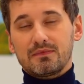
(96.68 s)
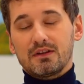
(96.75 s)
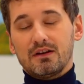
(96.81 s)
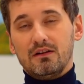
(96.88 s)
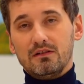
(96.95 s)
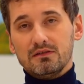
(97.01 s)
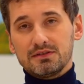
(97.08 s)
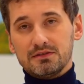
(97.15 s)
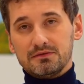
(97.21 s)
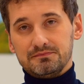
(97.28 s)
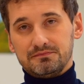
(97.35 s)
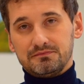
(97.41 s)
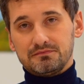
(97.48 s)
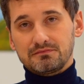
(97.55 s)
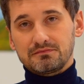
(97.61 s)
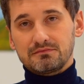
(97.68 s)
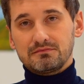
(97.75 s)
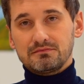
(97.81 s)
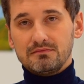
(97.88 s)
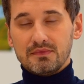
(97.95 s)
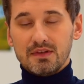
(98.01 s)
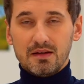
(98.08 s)
Also,
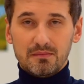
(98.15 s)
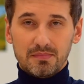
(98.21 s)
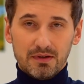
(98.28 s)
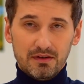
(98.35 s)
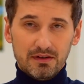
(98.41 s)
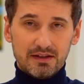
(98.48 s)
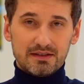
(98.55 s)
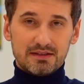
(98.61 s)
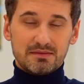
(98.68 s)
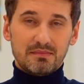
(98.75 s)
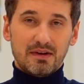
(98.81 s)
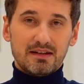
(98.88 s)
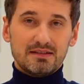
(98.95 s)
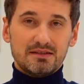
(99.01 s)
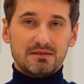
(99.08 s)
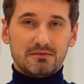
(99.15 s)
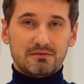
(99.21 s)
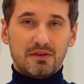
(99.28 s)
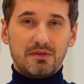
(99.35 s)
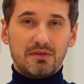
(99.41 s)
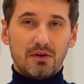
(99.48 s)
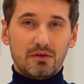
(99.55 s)
employers must
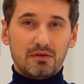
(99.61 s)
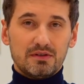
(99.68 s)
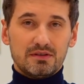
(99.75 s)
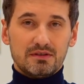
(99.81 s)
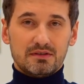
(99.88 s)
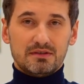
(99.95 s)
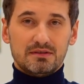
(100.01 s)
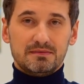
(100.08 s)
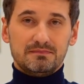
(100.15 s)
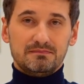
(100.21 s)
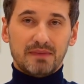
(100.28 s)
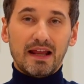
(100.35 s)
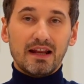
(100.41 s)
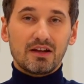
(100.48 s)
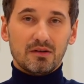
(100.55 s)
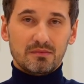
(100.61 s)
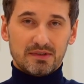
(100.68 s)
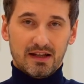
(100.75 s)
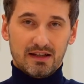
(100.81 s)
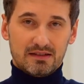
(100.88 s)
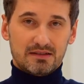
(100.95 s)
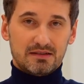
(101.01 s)
withhold income
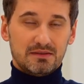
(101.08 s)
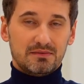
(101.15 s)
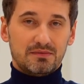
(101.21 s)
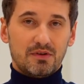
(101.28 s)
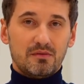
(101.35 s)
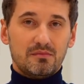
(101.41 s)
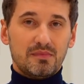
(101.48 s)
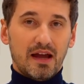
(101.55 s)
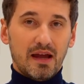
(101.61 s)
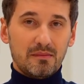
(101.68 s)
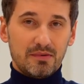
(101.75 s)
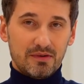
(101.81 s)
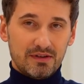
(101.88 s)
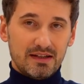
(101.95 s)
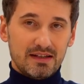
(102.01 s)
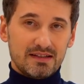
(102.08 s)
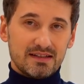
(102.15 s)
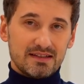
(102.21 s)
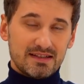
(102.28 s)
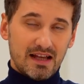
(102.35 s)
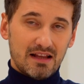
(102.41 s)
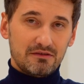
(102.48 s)
tax from
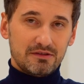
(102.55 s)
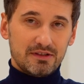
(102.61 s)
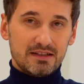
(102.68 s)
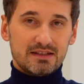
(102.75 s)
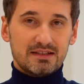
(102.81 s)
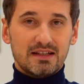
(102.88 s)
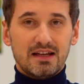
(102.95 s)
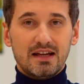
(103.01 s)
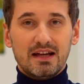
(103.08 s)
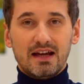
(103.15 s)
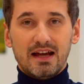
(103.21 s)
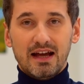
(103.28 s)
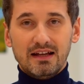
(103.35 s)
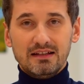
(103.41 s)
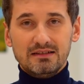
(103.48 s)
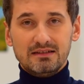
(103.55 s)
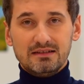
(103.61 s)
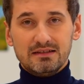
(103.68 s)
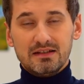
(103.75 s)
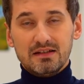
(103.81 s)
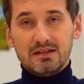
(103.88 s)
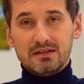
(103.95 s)
employees' salaries
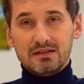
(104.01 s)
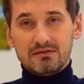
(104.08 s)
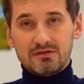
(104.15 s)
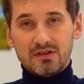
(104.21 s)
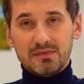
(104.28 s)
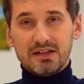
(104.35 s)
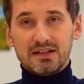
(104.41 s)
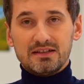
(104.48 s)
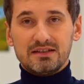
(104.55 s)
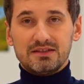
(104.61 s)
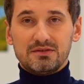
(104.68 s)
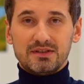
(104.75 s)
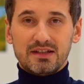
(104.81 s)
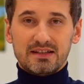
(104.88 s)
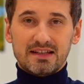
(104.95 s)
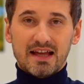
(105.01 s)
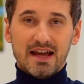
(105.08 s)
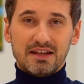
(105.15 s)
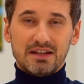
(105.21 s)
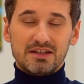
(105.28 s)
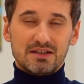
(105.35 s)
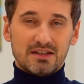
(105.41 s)
and remit it to the
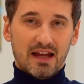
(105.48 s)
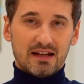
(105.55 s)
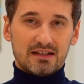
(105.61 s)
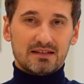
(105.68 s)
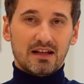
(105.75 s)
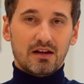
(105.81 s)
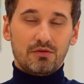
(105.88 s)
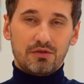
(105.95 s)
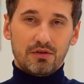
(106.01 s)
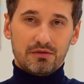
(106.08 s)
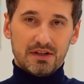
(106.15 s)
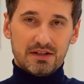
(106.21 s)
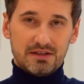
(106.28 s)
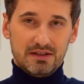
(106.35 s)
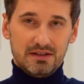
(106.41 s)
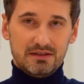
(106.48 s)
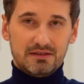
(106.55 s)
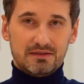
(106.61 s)
Danish tax authority.